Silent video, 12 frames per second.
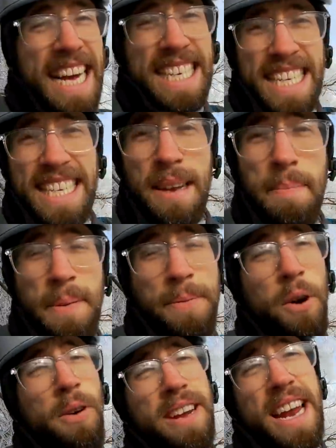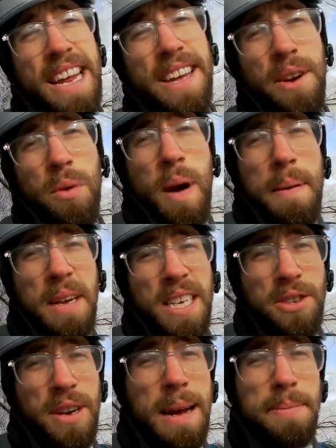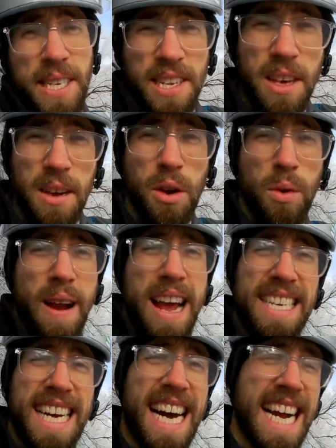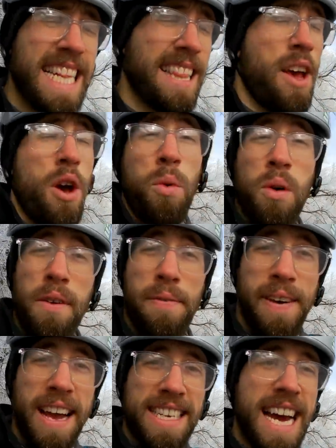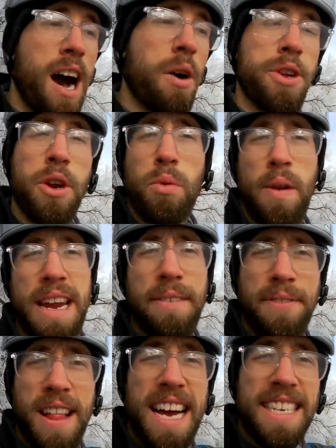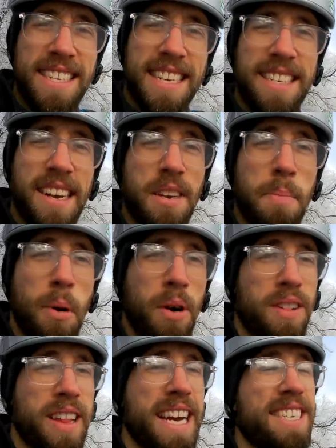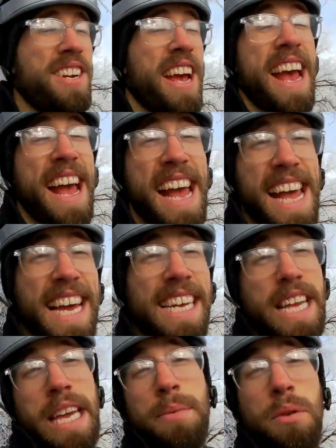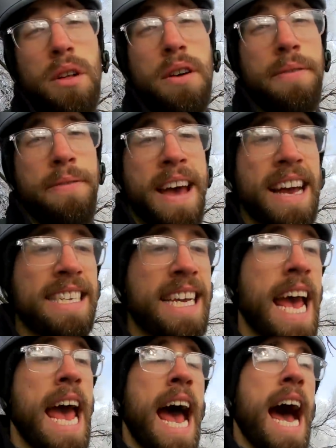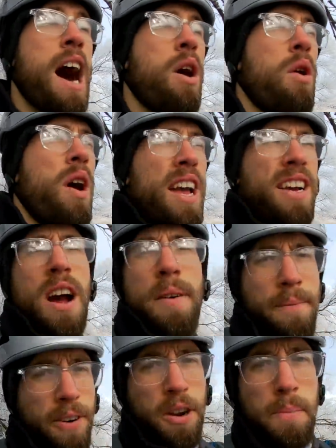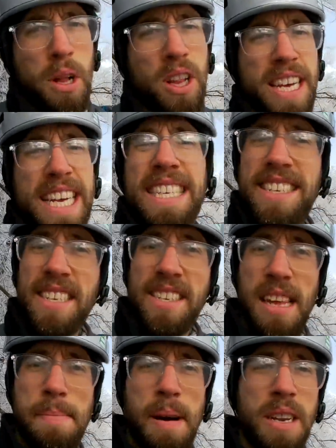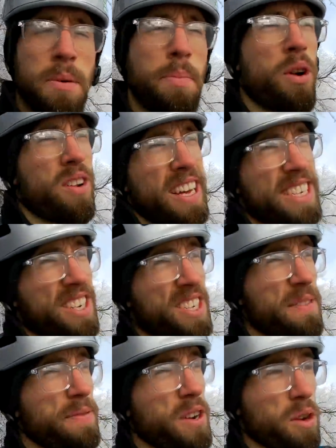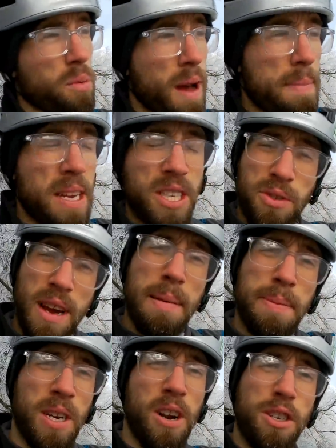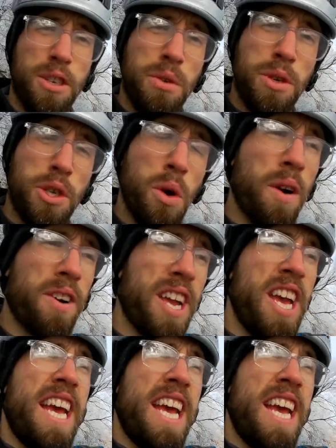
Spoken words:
As I said before, getting your webbing straps to the correct height will affect how your rainfly sits on your portaledge, and it will affect how comfortable it is to sleep on your portaledge, because if your webbing straps are too short,